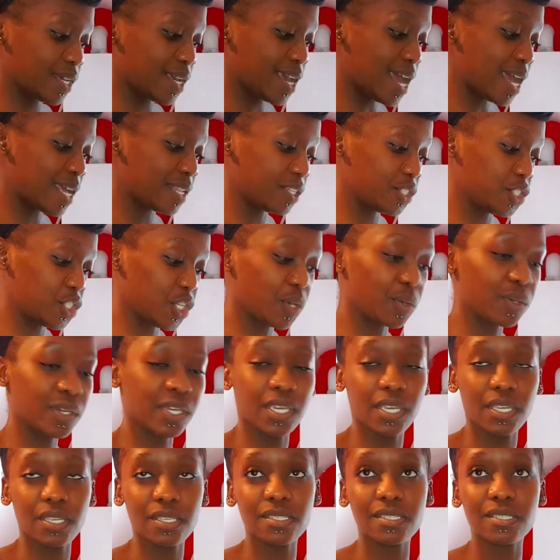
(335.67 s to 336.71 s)
And the joke
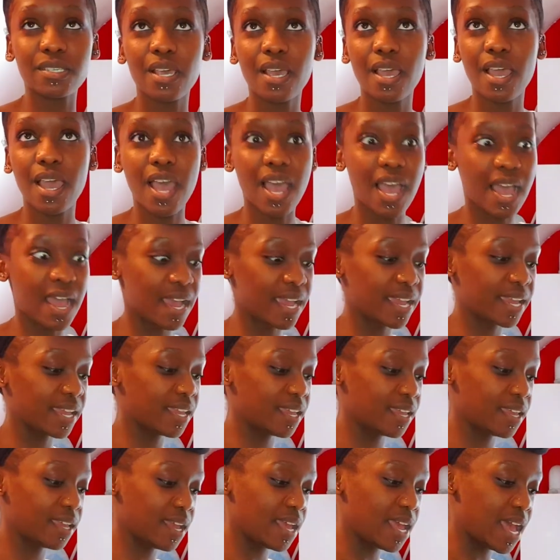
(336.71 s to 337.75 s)
is, I
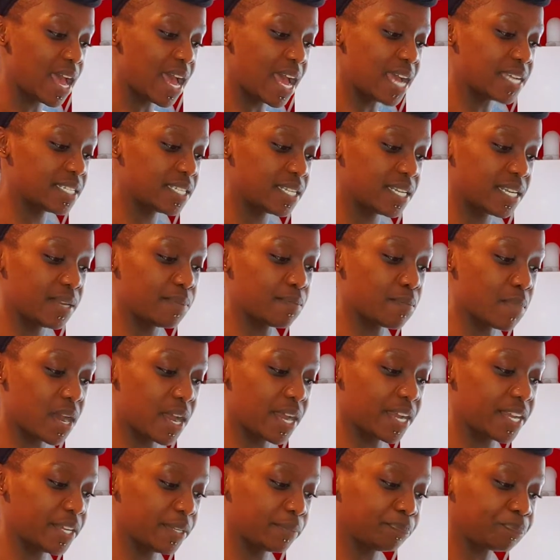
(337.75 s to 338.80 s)
handed in my